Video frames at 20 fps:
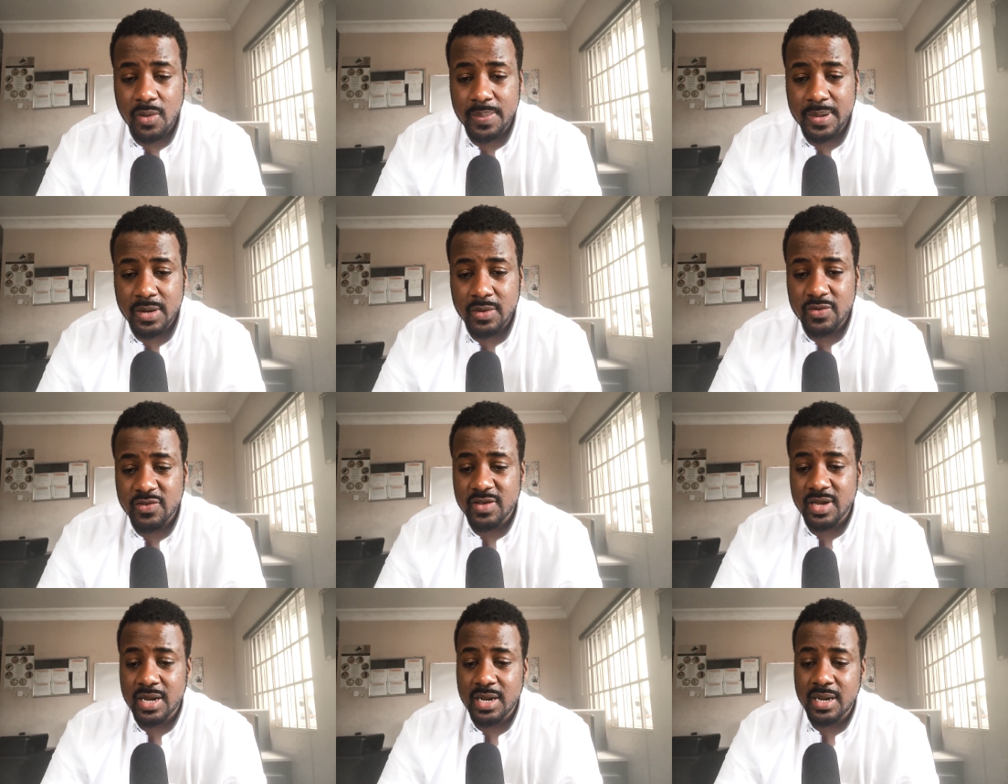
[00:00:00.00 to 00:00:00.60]
in
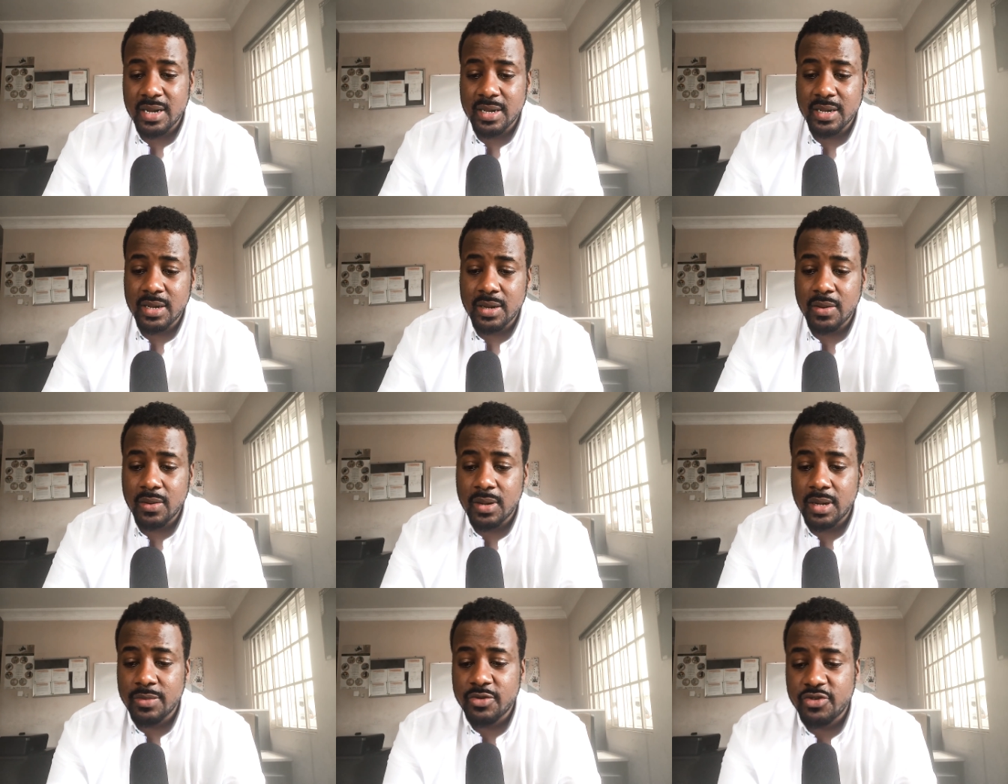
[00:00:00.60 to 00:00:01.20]
those
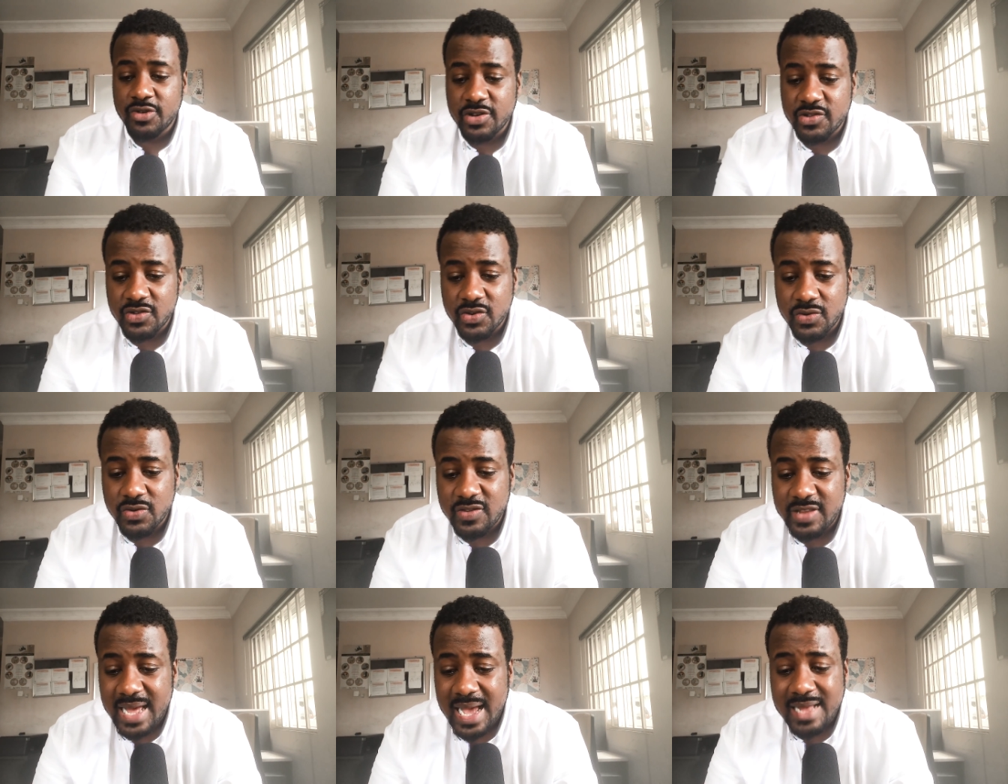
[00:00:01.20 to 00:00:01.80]

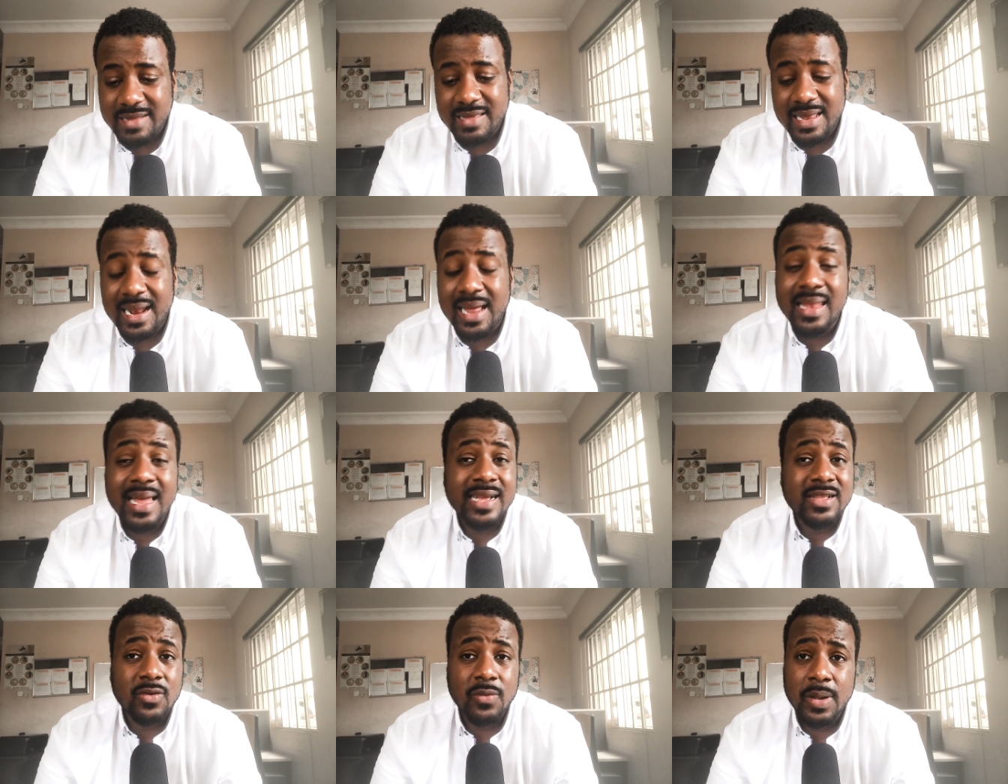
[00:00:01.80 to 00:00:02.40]
traditional stats. And I
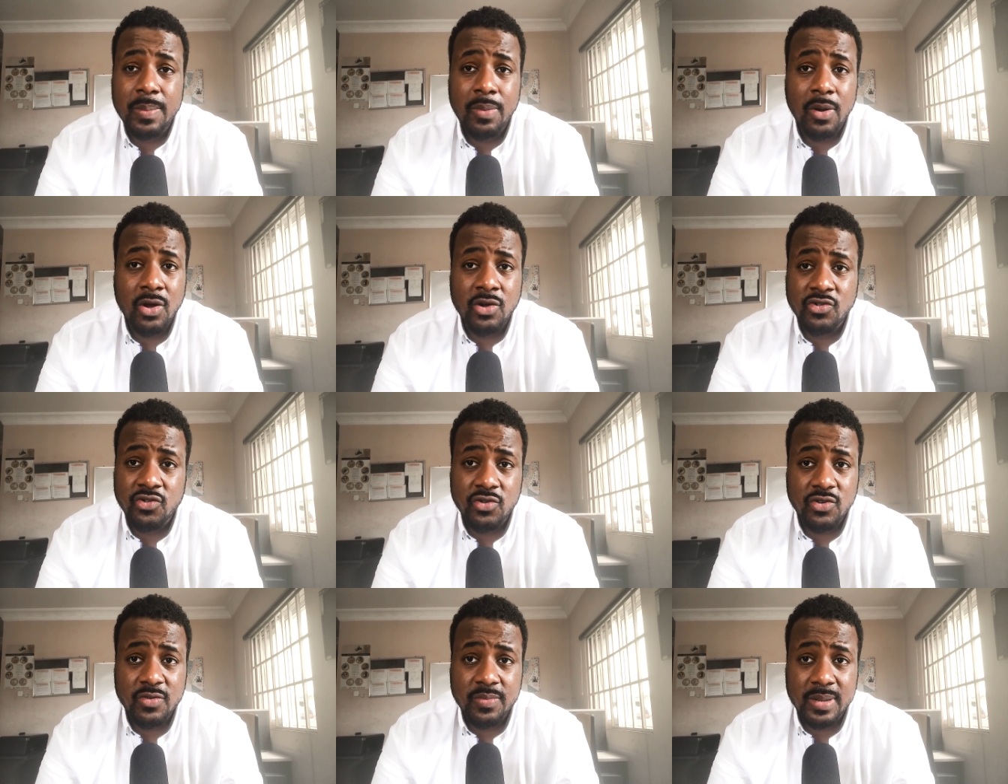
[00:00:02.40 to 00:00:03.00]
like the way Paul
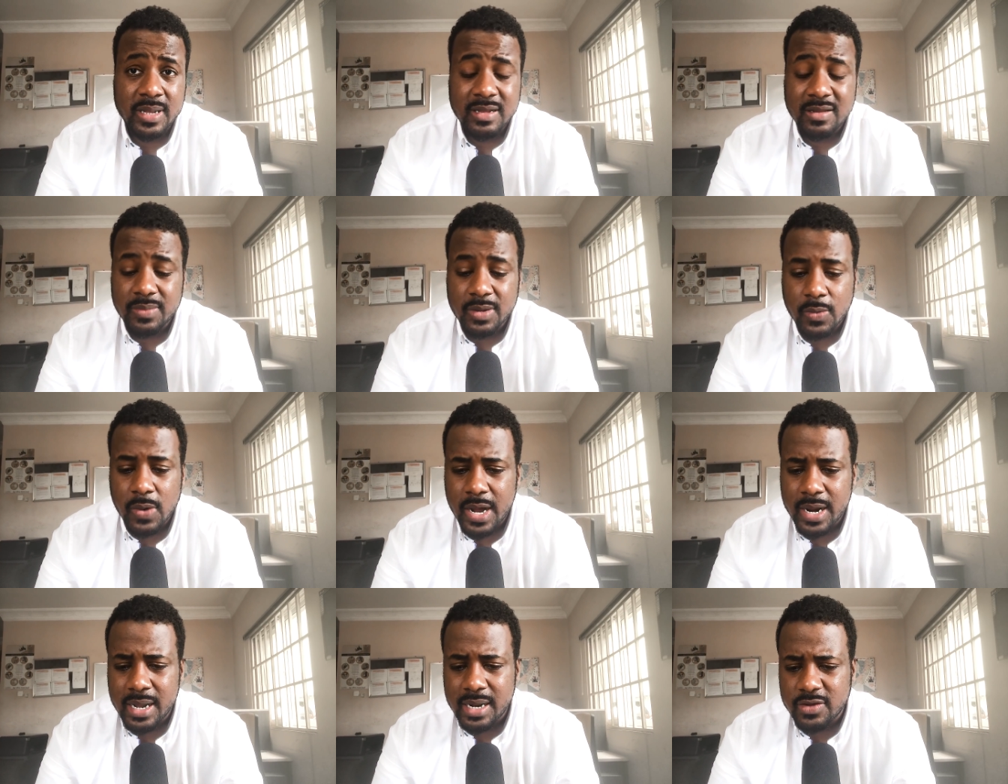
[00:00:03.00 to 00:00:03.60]
George played, to be
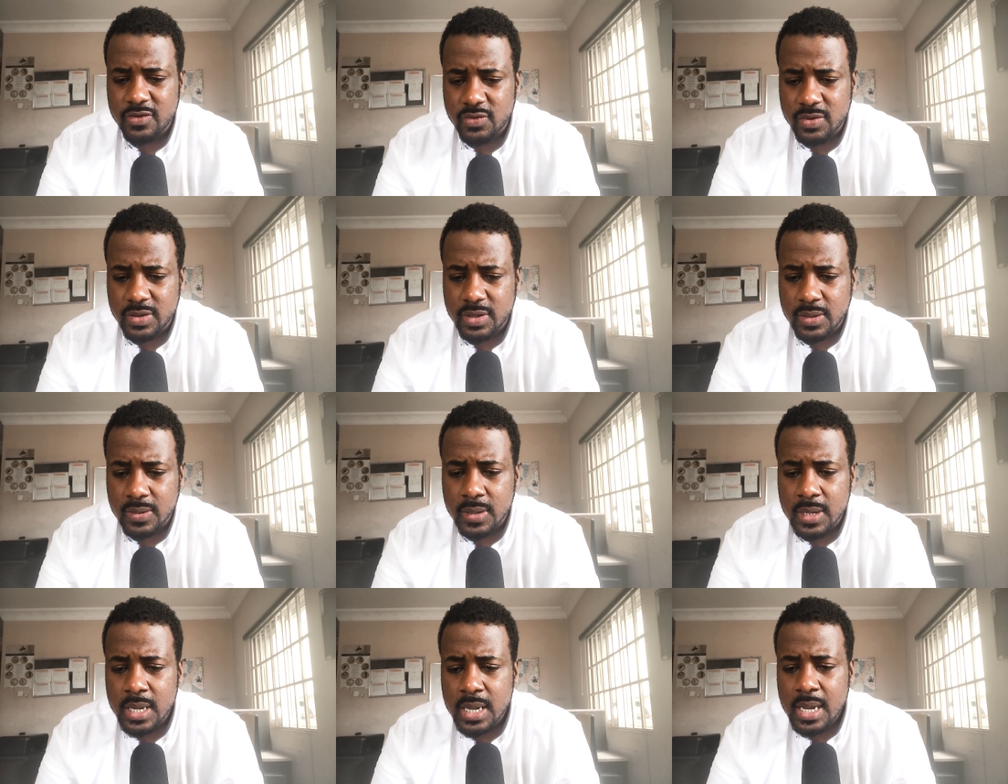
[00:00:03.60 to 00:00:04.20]
quite honest with
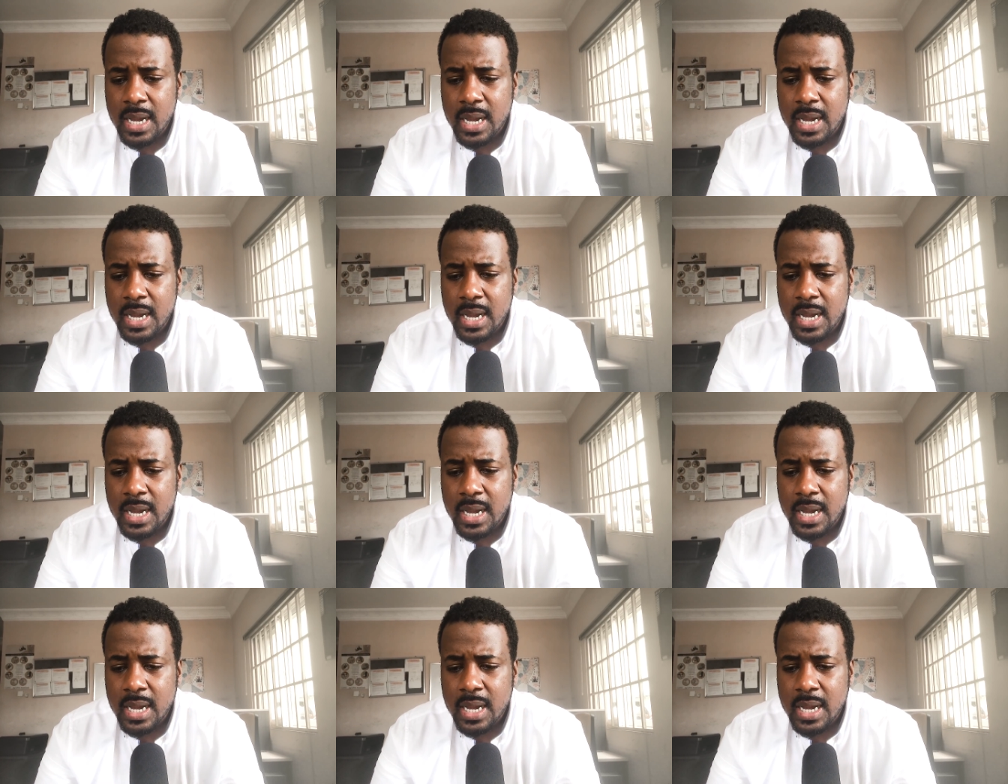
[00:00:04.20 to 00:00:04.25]
you.